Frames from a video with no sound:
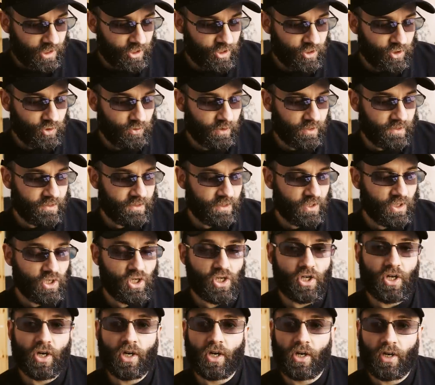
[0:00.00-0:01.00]
Districts in
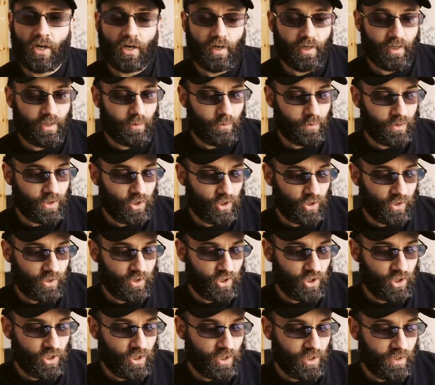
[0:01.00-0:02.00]
Shanghai which
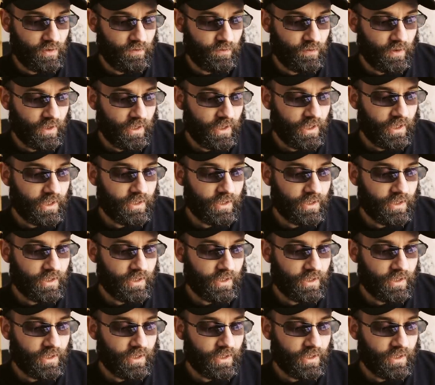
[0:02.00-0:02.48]
achieve